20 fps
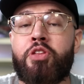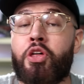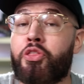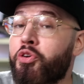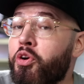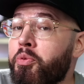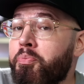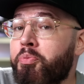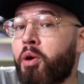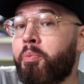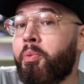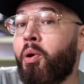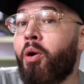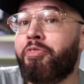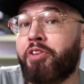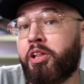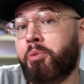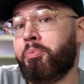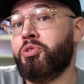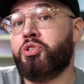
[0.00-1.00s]
The third promo
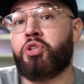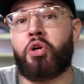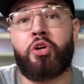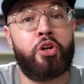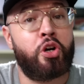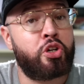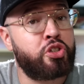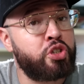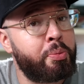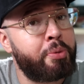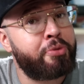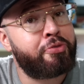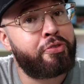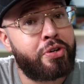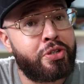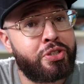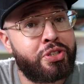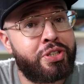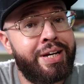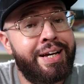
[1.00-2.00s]
available starting October
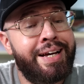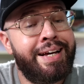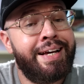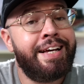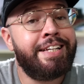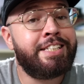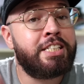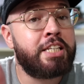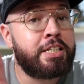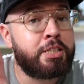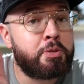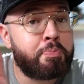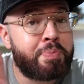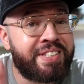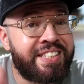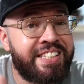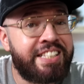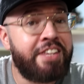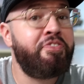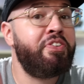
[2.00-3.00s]
first is
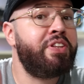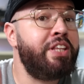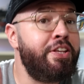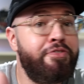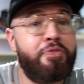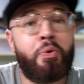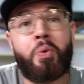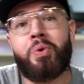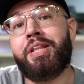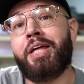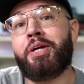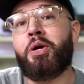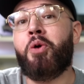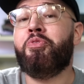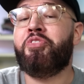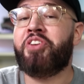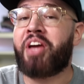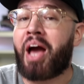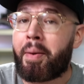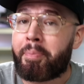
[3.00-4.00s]
specifically for LEGO
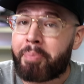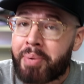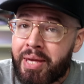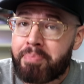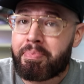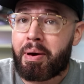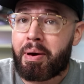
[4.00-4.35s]
V I P